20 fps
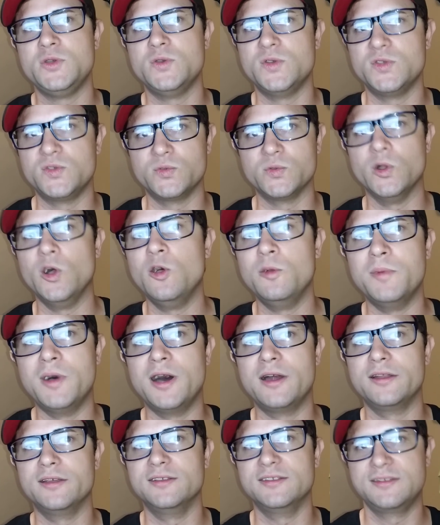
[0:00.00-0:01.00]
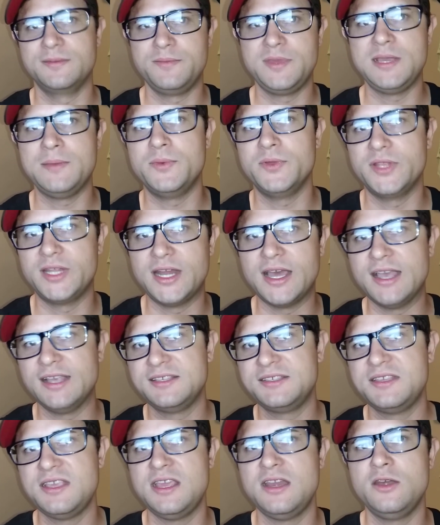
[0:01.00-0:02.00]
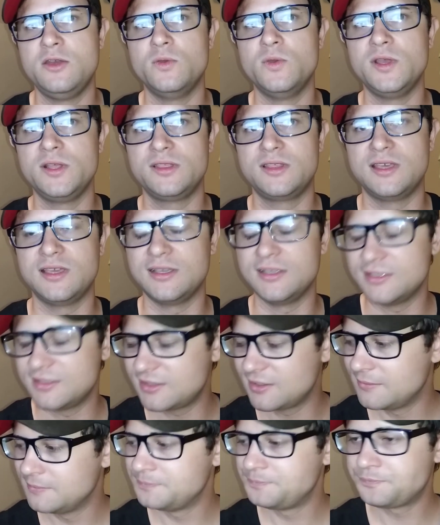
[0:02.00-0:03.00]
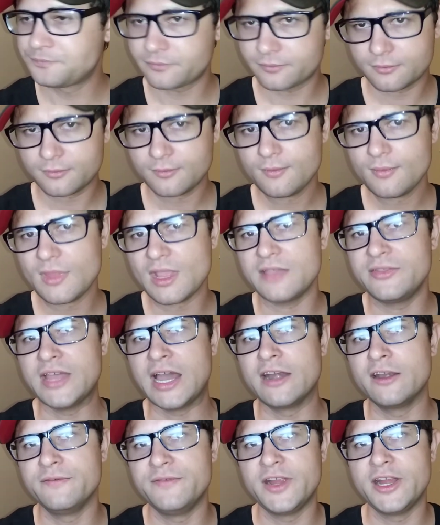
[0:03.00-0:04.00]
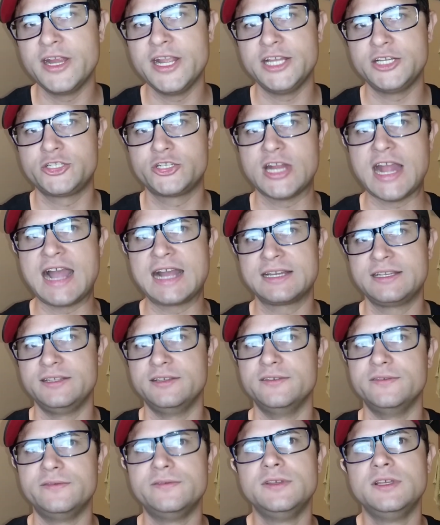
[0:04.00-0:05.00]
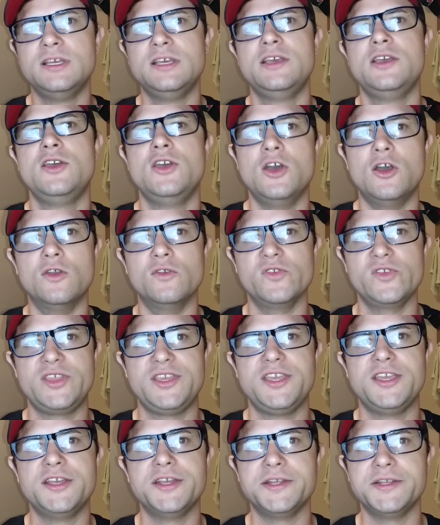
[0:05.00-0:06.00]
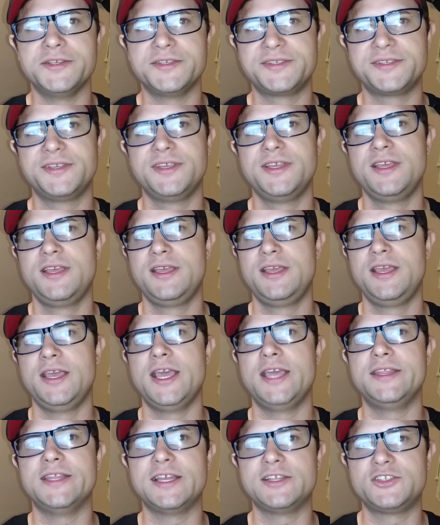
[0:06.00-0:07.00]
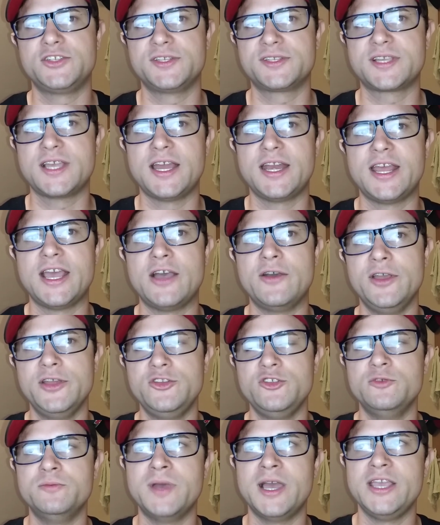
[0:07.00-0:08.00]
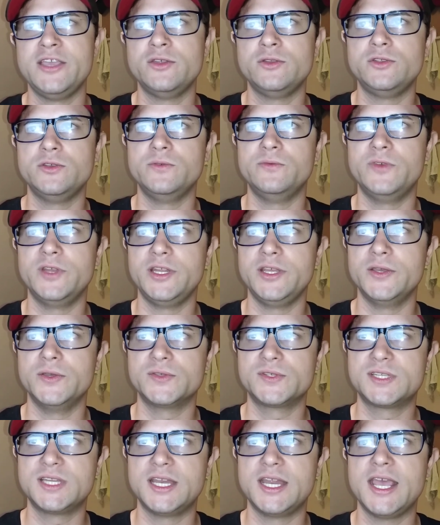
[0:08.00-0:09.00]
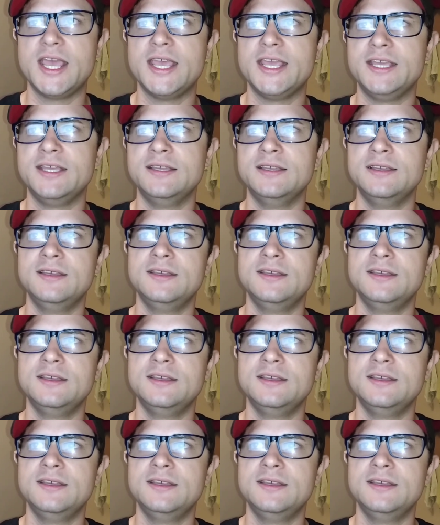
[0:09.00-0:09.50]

to as role models and people that I seen doing things that are very attractive over the years. And that's just kind of how I do my YouTube videos today.